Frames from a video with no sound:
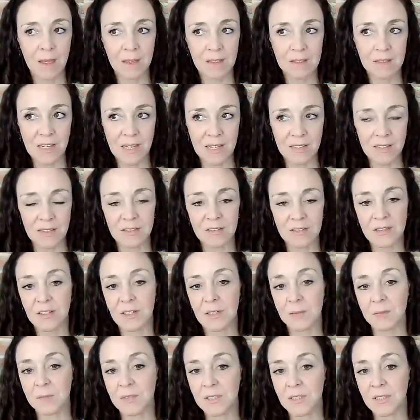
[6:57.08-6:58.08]
Take that
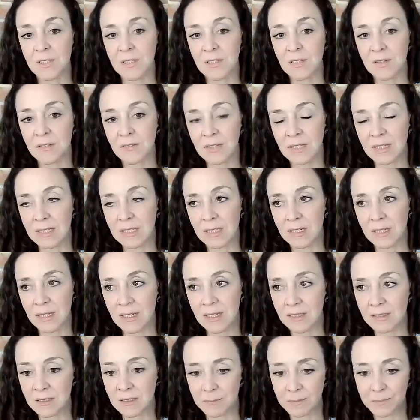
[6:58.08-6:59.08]
time to
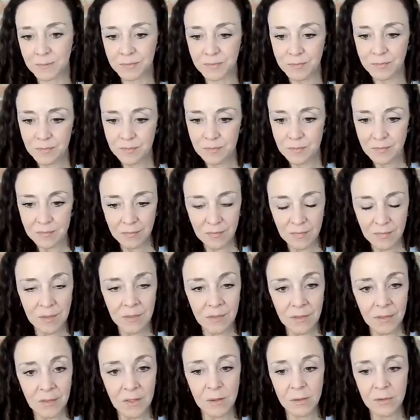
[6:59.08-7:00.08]
reconnect.
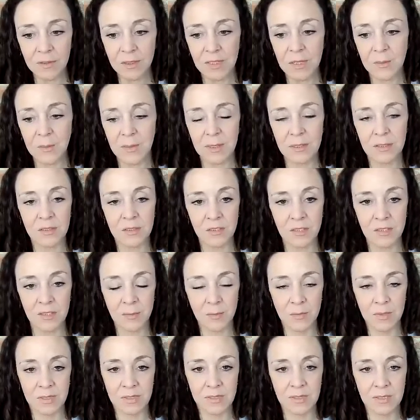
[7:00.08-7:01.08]
The whole thing about
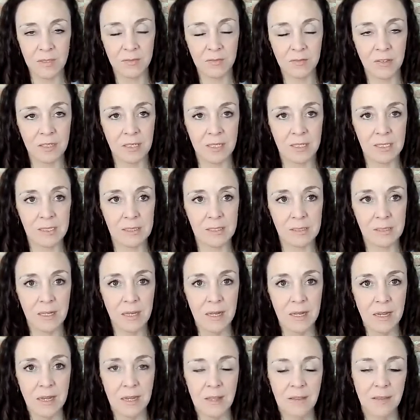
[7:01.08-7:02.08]
legitimate suffering is
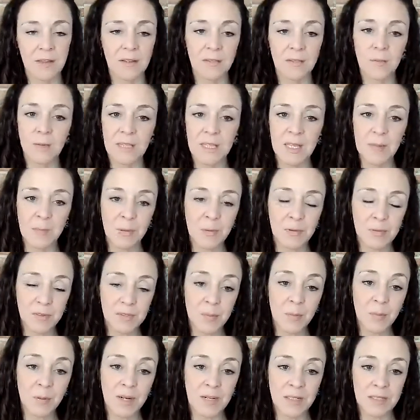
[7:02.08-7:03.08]
that if we keep on
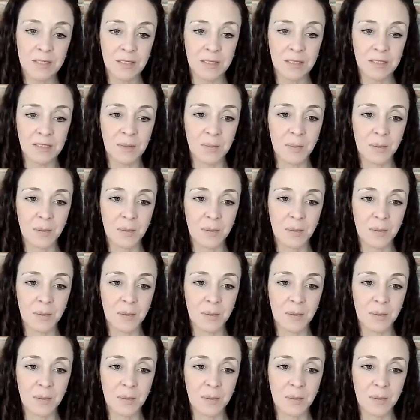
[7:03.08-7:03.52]
suppressing,